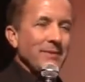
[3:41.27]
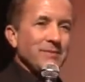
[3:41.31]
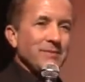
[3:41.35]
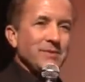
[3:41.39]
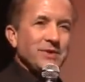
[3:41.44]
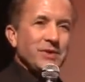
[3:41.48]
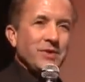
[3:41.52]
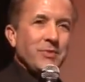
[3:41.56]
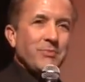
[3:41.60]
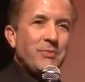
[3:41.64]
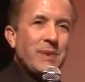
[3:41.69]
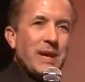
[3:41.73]

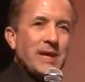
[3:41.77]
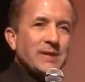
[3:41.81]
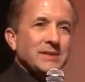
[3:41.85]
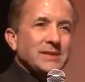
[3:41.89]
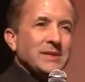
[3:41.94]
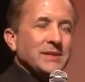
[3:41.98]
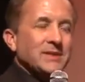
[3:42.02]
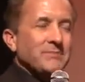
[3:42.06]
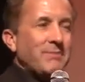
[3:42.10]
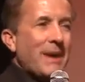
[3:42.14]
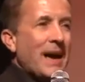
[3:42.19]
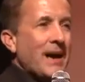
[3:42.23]
from
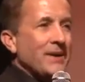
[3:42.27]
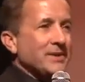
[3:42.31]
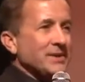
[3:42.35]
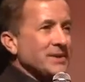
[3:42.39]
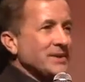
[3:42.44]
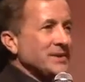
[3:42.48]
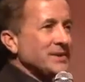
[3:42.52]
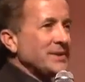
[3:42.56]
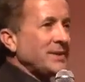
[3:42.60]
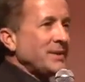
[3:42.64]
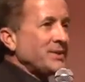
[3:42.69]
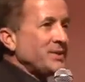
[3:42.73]
toothpaste to
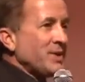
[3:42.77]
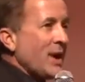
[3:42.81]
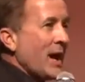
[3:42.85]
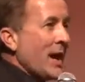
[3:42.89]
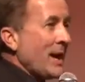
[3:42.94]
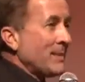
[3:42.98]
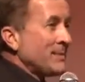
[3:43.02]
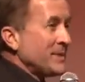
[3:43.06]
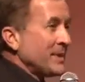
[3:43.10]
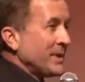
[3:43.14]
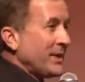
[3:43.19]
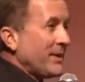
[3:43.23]
spouses to
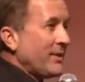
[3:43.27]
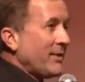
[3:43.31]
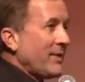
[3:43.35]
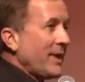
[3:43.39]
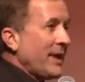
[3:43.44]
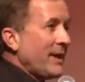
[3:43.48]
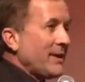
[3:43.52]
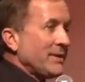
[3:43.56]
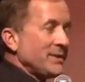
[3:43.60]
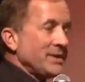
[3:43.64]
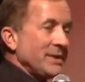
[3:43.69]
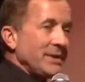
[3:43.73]
jobs and
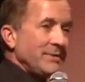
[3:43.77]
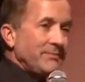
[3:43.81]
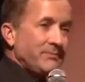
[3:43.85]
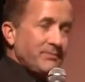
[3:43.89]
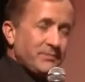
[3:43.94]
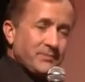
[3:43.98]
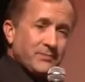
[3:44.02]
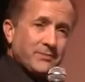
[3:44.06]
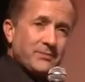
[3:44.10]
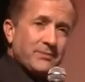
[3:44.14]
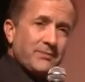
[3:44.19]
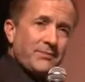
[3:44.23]
careers and
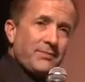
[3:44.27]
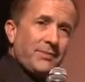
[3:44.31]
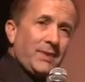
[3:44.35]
